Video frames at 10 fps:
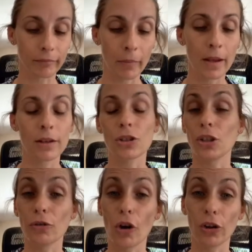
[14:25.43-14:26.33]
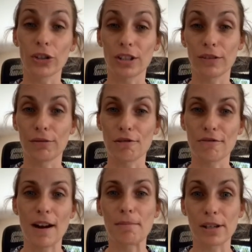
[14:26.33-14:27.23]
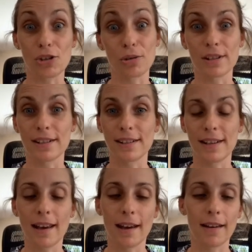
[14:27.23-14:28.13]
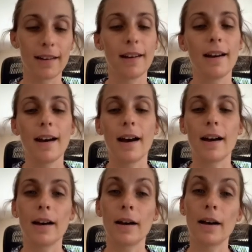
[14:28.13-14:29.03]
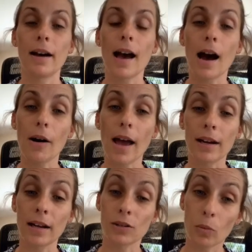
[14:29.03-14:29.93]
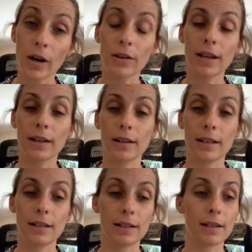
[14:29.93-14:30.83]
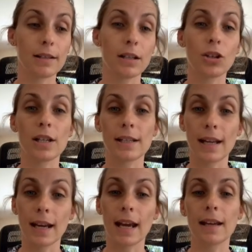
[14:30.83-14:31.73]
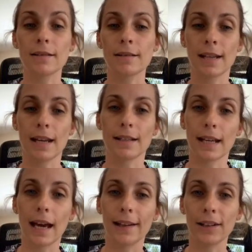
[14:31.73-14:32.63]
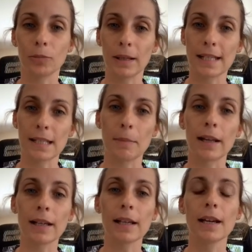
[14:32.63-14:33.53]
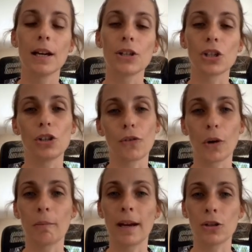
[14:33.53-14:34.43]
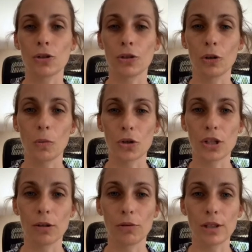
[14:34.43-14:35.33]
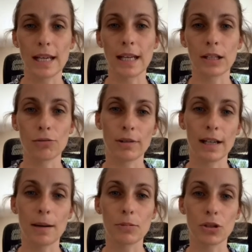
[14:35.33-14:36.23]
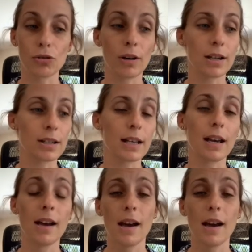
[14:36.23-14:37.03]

So you've got lots of different fabric choices there. And as well, the other thing to consider is they can tend to get a little bit smelly, so you've got to make sure your washing routine is really up to scratch there.